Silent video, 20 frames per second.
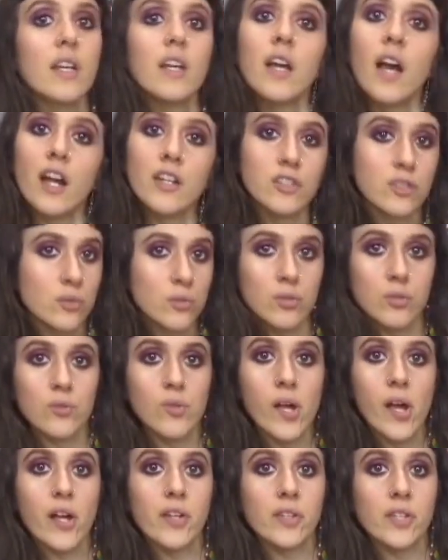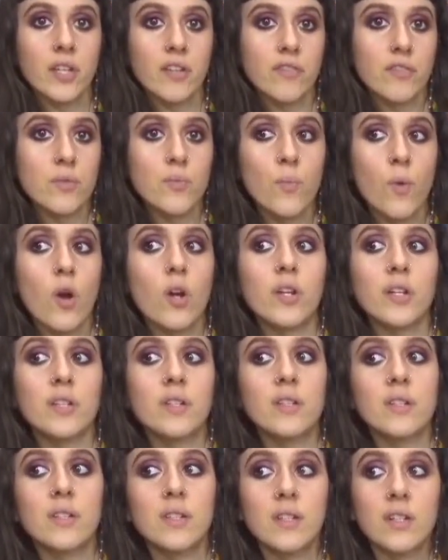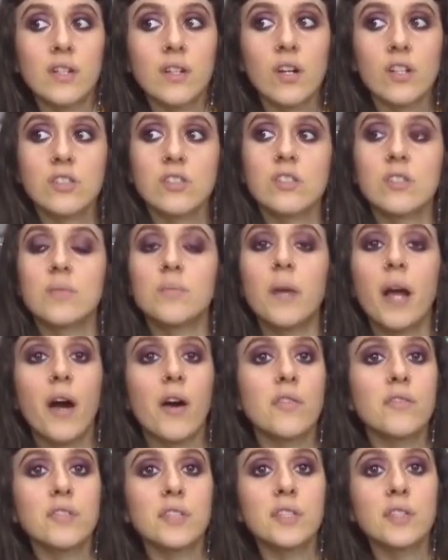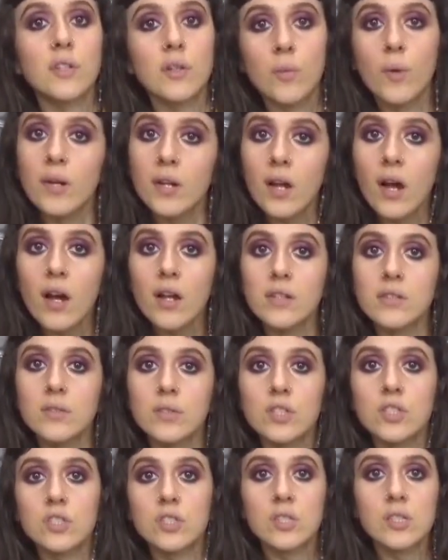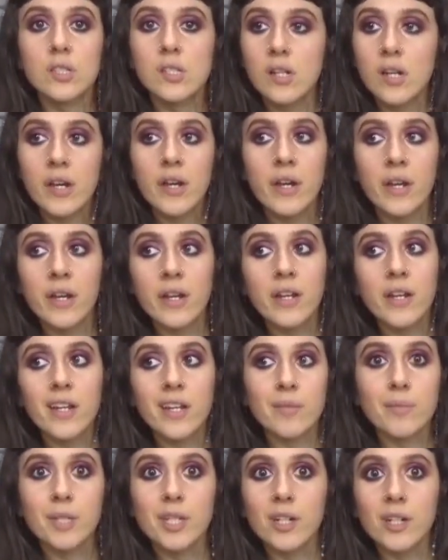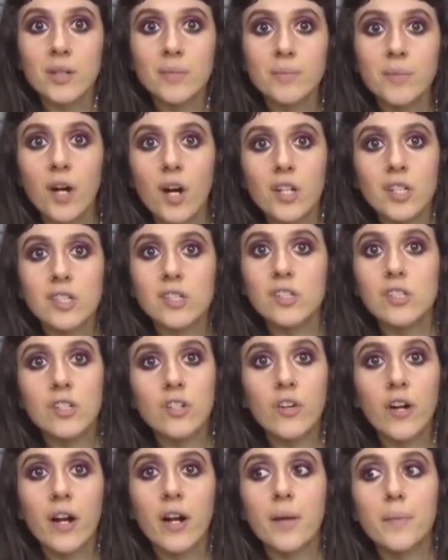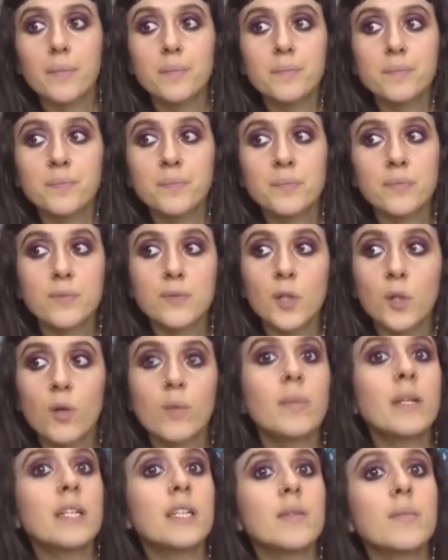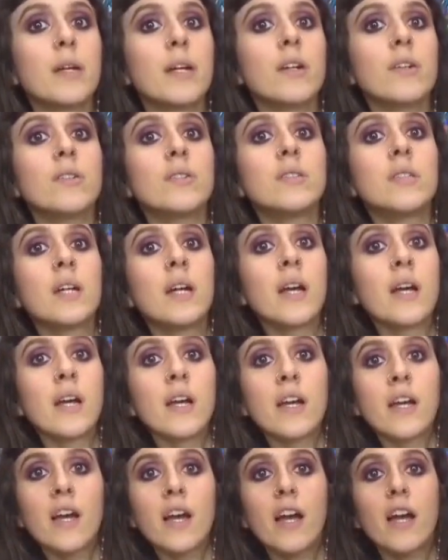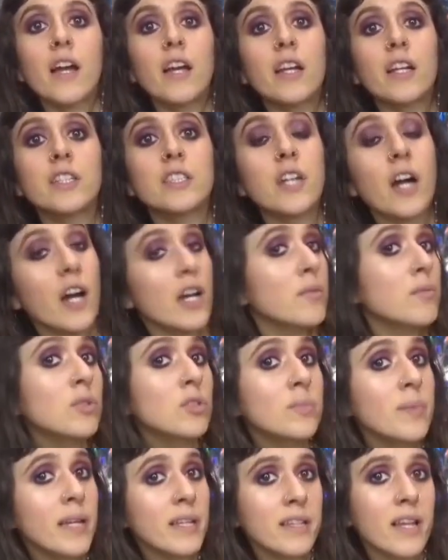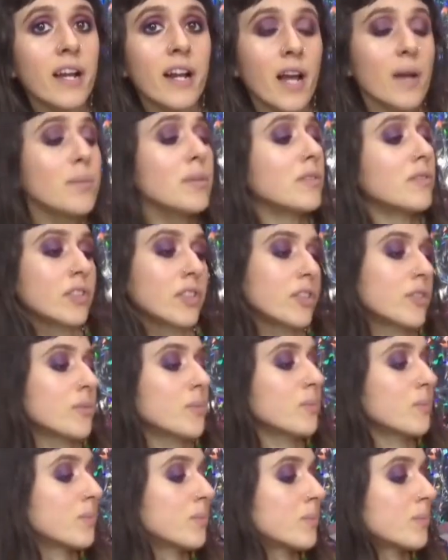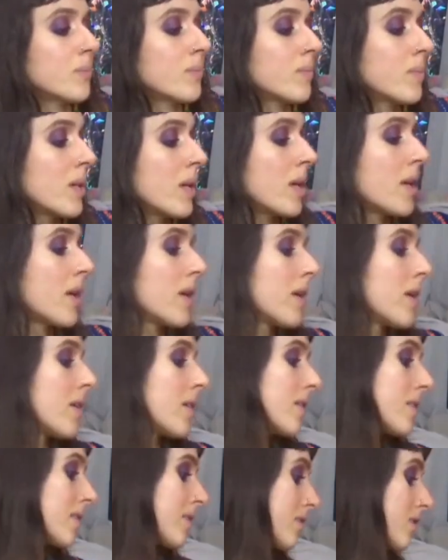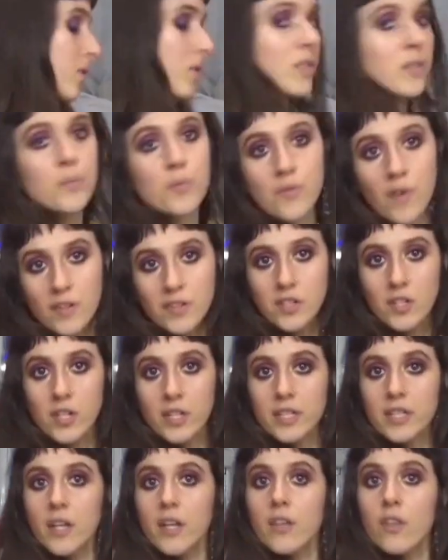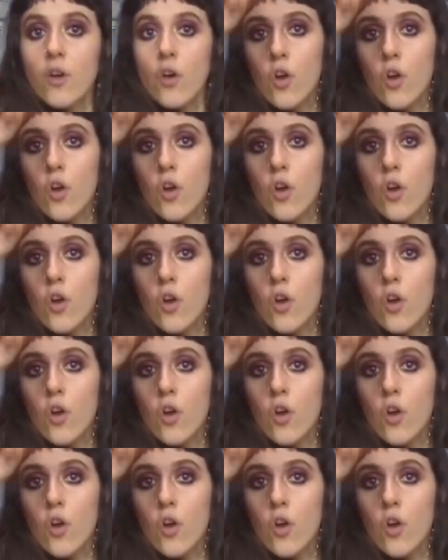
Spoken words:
I do that. Like if you wanted a custom outfit or whatnot, you can just hit me up on Instagram or my email, and I will make that happen for you. So let's move on to like the